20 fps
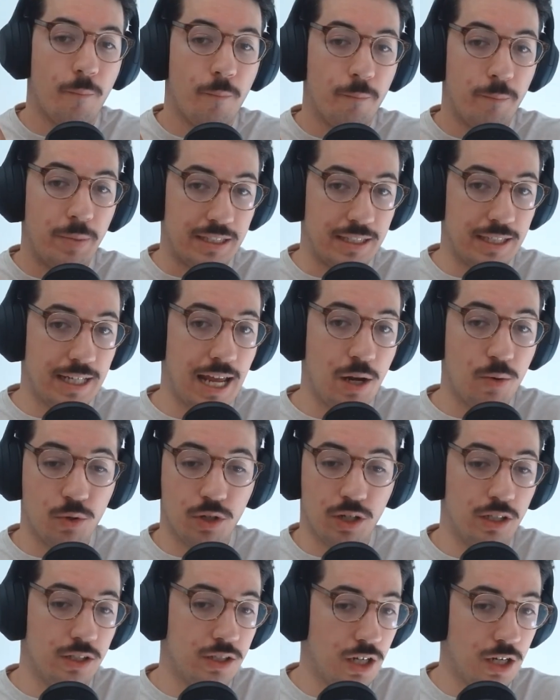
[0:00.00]
But today, we're
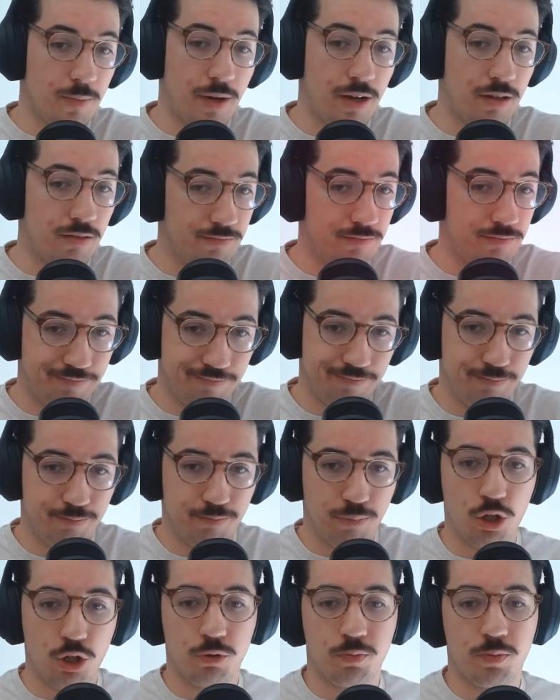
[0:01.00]
going to talk about
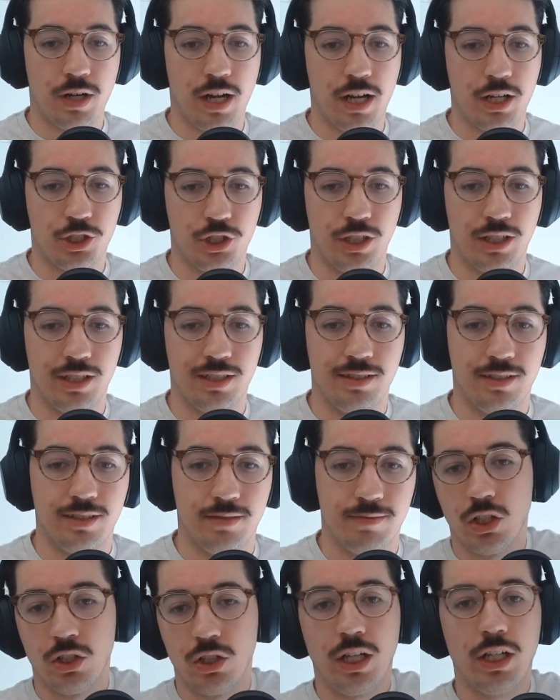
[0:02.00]
post-production.
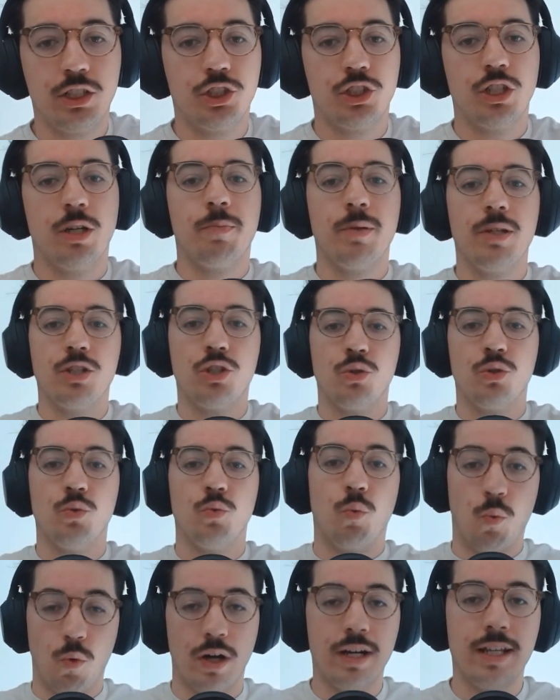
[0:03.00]
Let's jump into
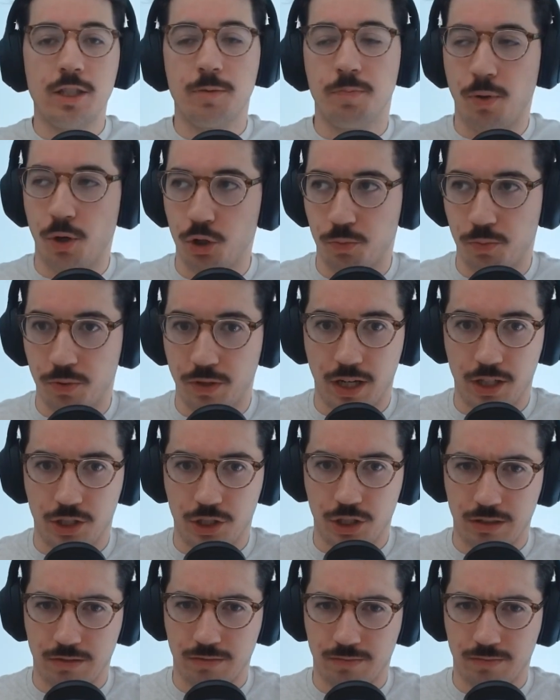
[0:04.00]
what is post-production.